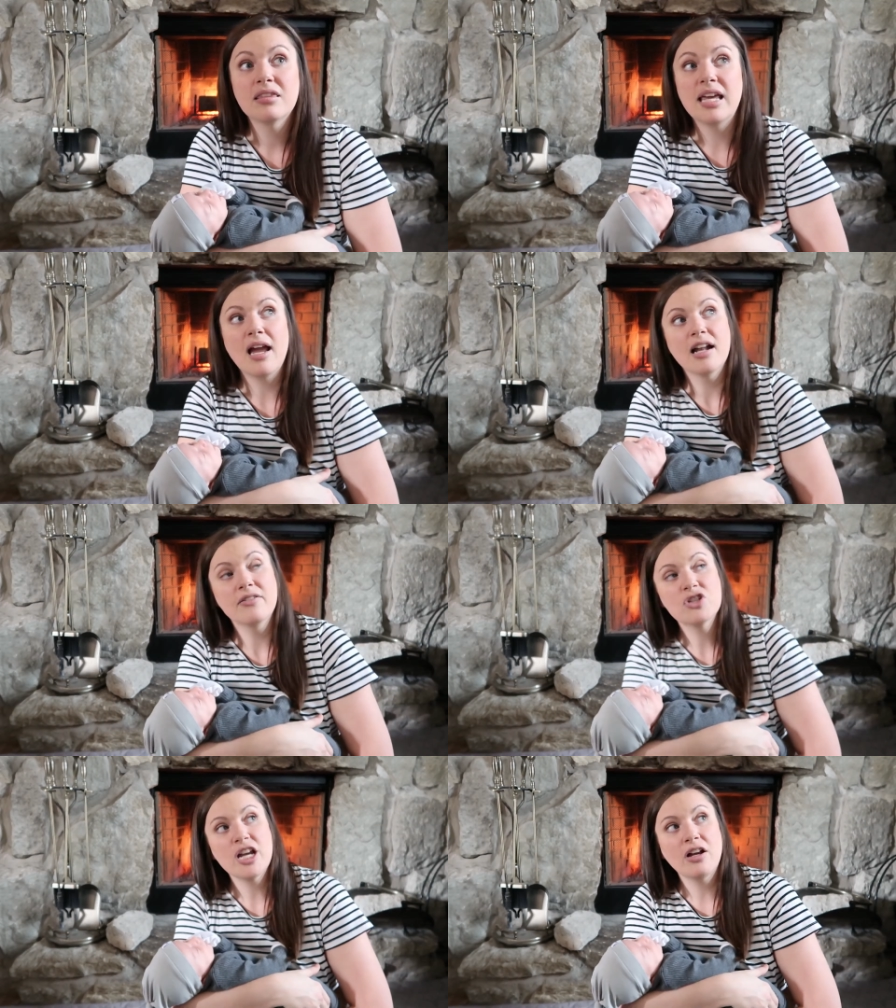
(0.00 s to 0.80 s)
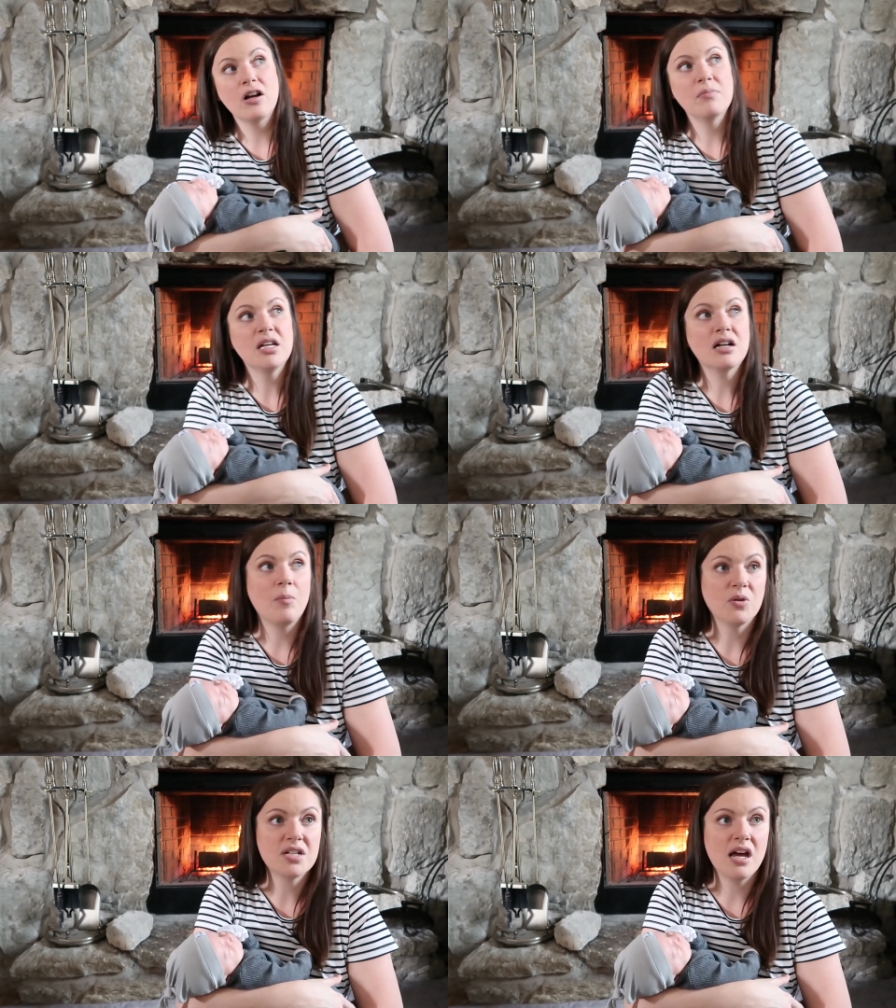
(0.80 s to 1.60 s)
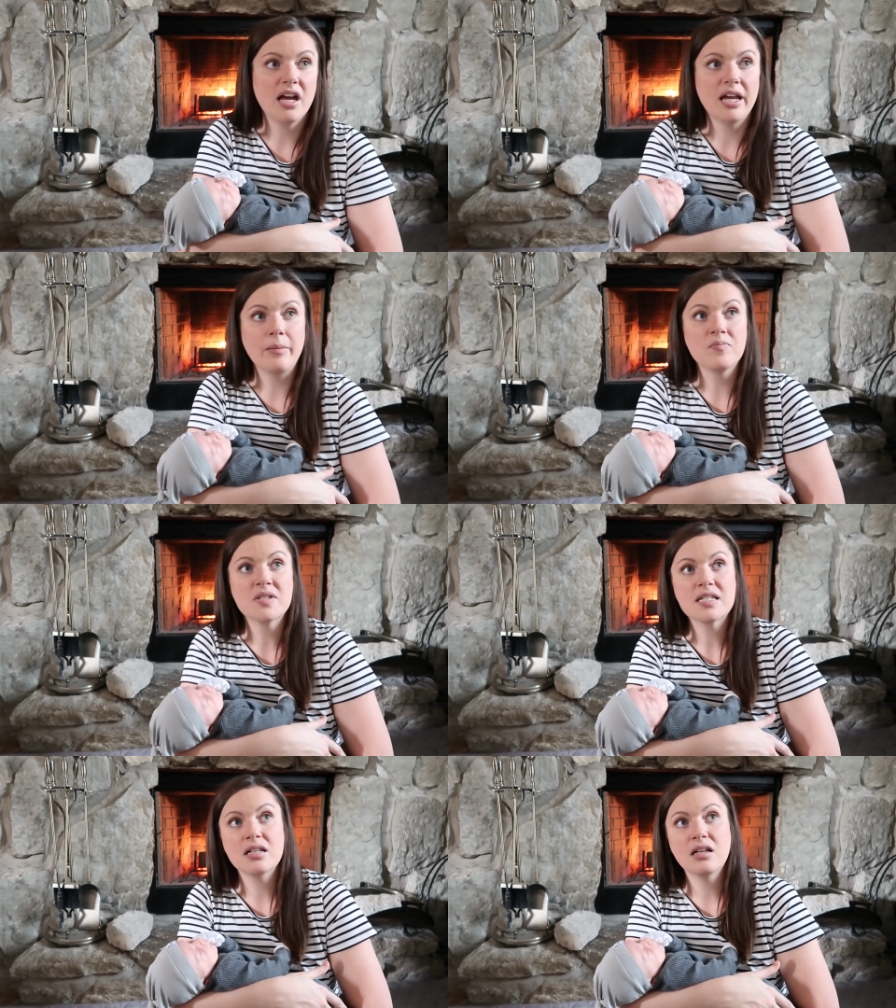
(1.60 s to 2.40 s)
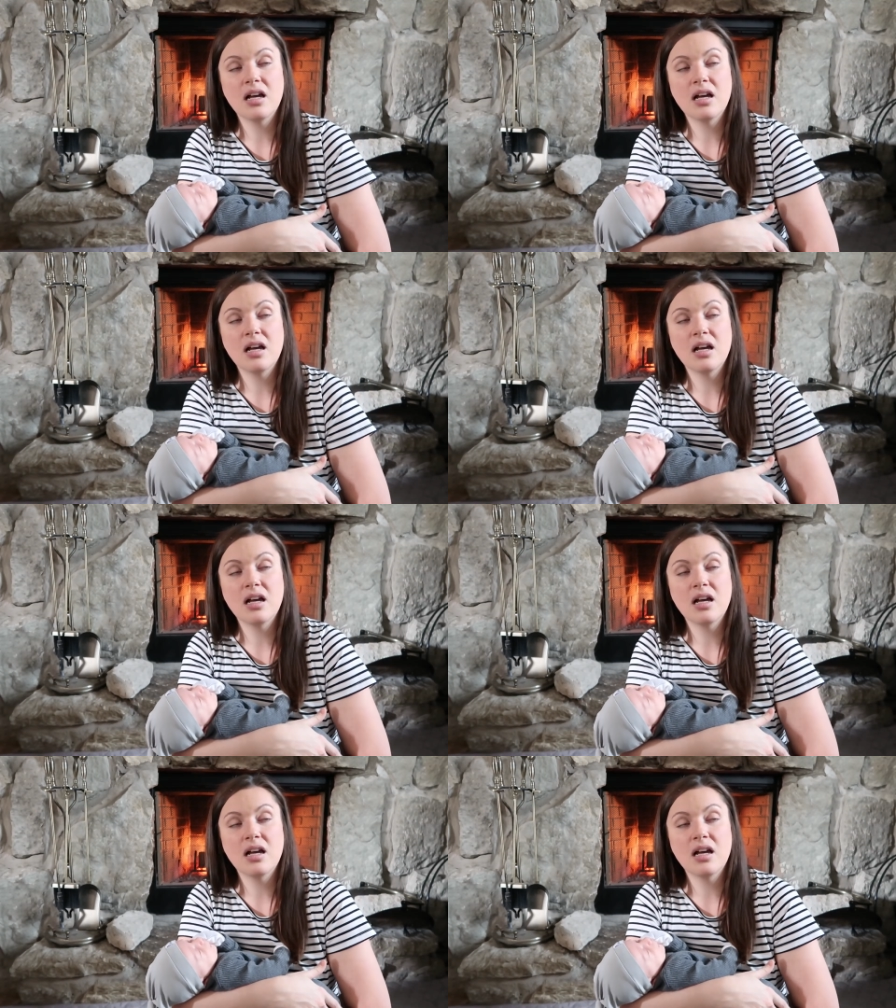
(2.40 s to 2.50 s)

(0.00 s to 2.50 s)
They kind of check on me a couple times.